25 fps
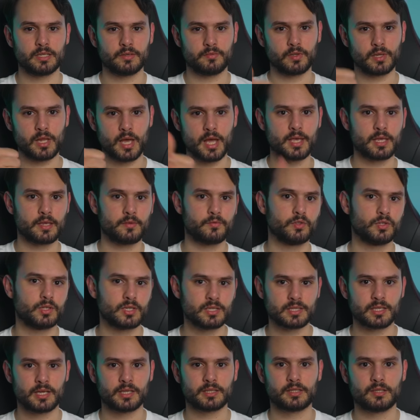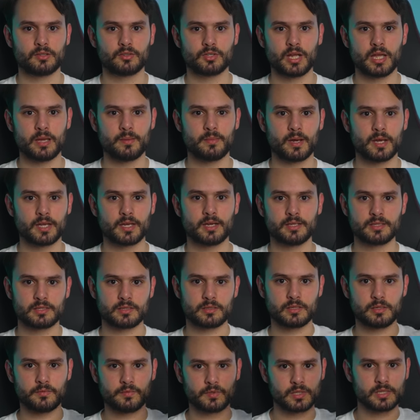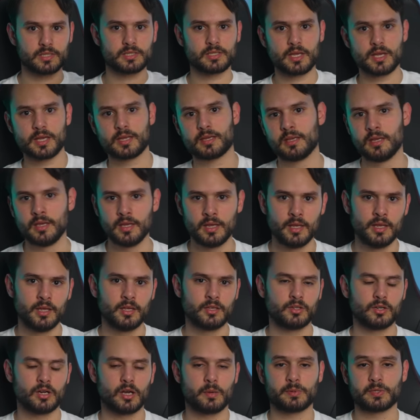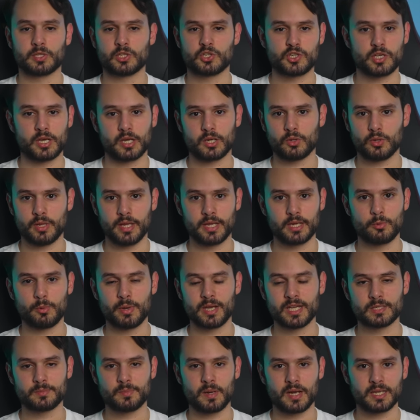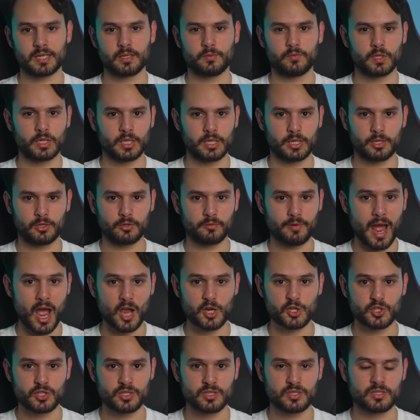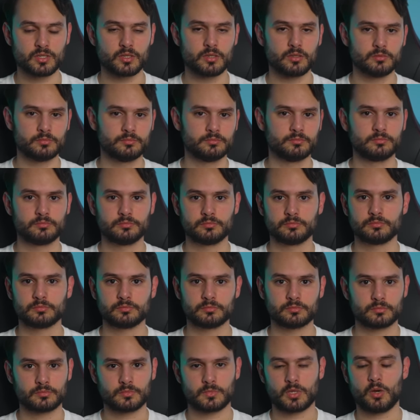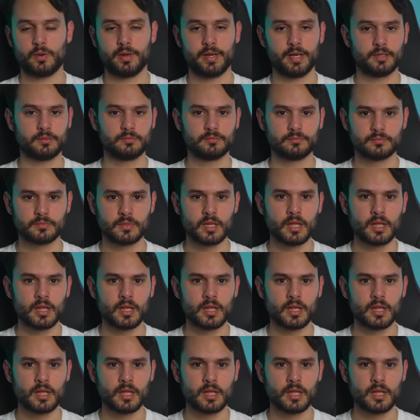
leave a like. If you disliked it or hate my guts, leave a dislike. You're helping the channel anyways by giving it interaction, so go ahead.